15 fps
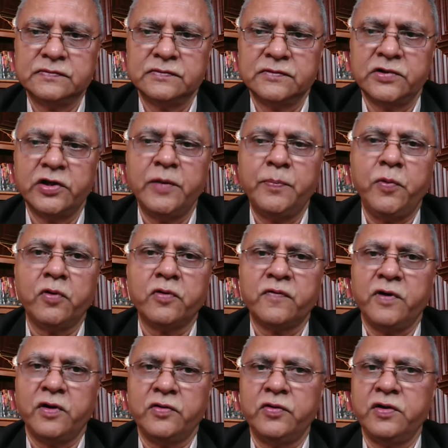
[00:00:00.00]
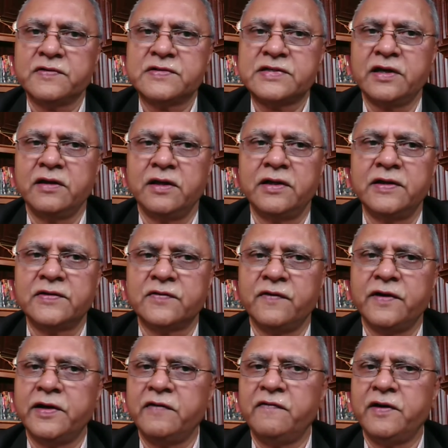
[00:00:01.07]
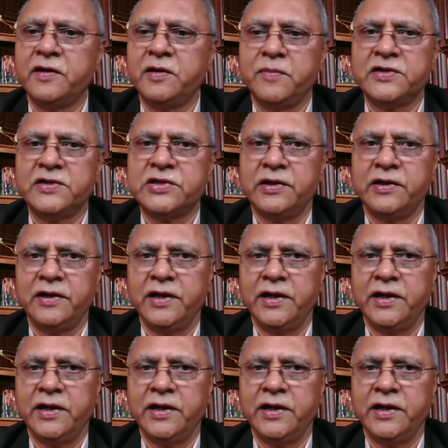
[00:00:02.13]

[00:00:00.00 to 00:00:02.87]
The report, what you have seen, it is very, very much in